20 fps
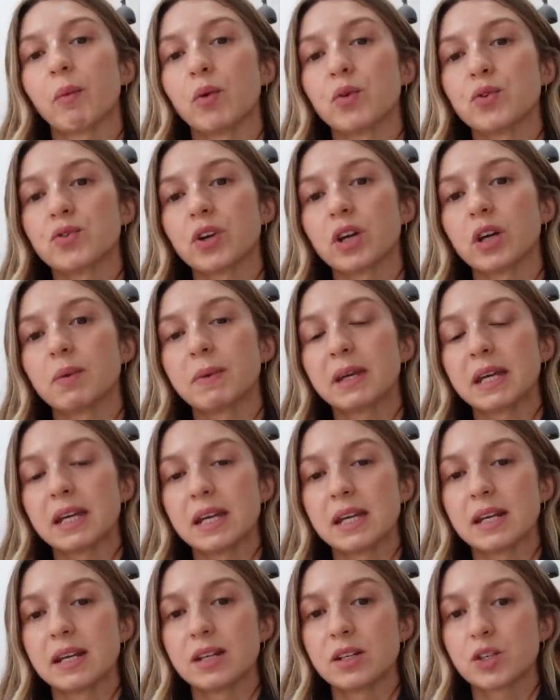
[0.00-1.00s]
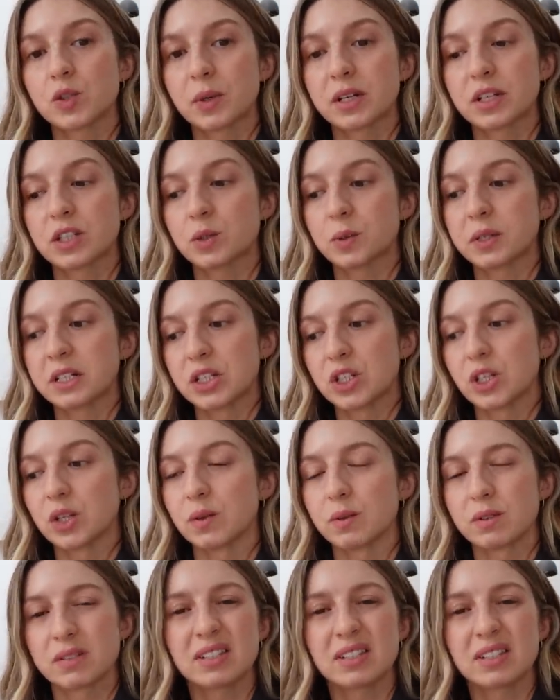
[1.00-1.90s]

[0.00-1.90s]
wardrobe in 2022.